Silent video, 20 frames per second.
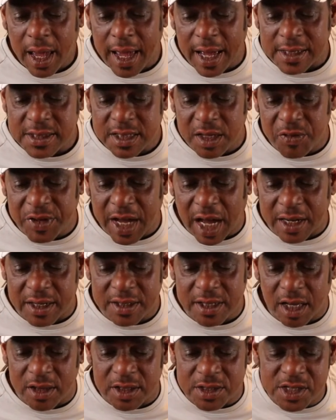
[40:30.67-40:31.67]
Hey, I see we got
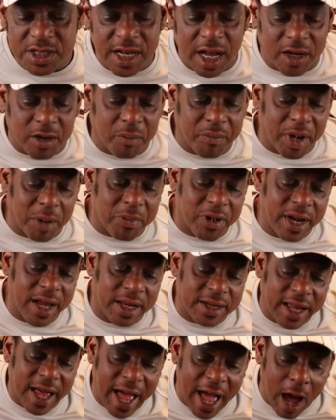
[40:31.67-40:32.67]
another channel member
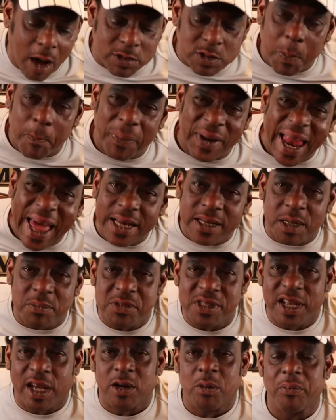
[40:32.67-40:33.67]
in the house,
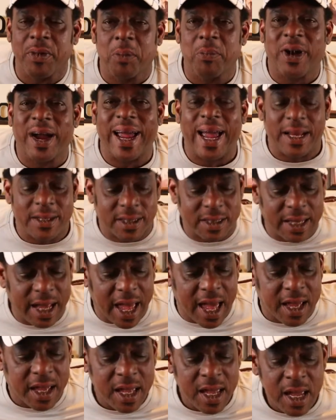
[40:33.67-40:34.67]
platinum channel member at
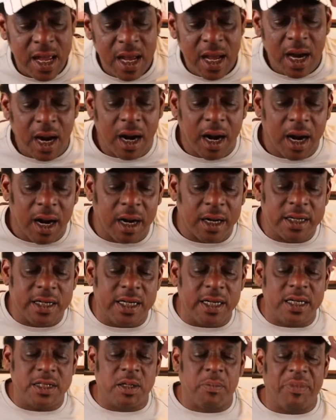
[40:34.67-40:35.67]
that. Uh,
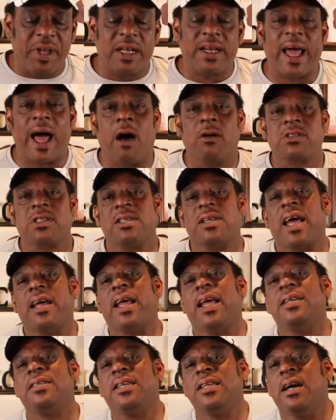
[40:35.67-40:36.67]
good to be in the house
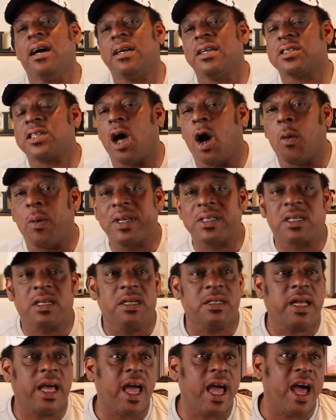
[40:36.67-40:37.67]
tonight. Hey, Dion, it's always
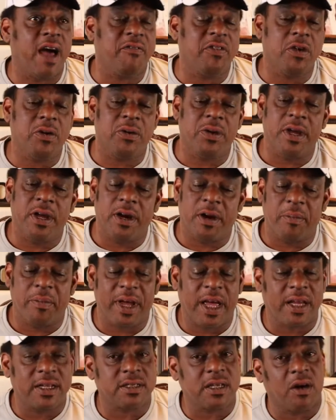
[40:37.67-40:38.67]
good to have you here,
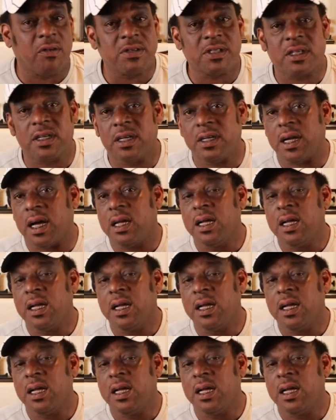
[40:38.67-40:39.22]
man. It's always good.